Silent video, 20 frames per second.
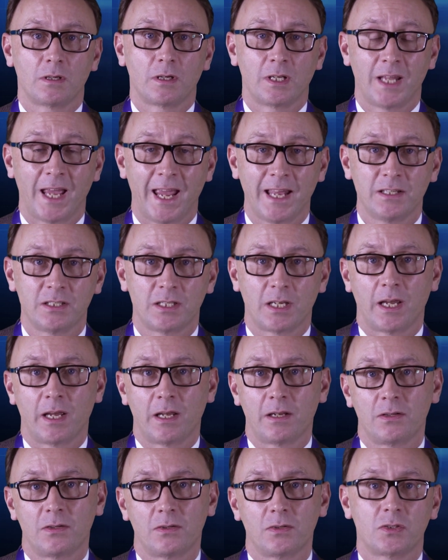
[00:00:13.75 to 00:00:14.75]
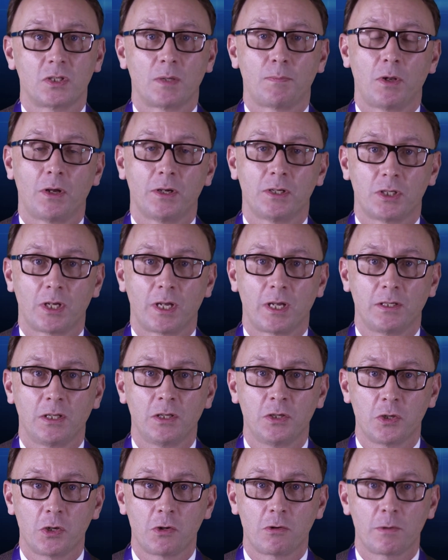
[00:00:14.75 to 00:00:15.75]
an end-to-end -end supply chain
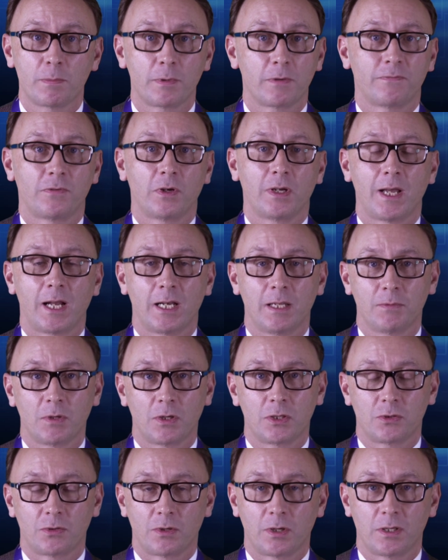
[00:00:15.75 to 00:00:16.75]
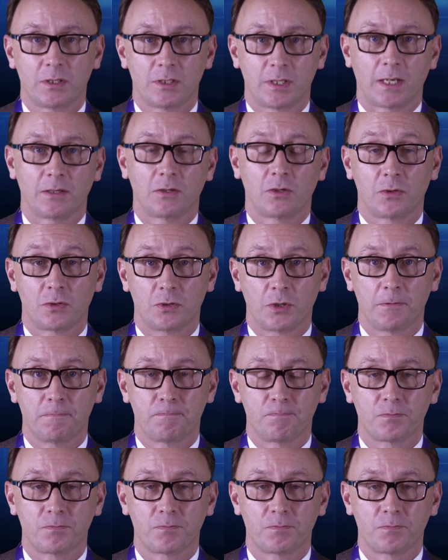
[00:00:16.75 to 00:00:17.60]
in Europe for gallium nitride technology.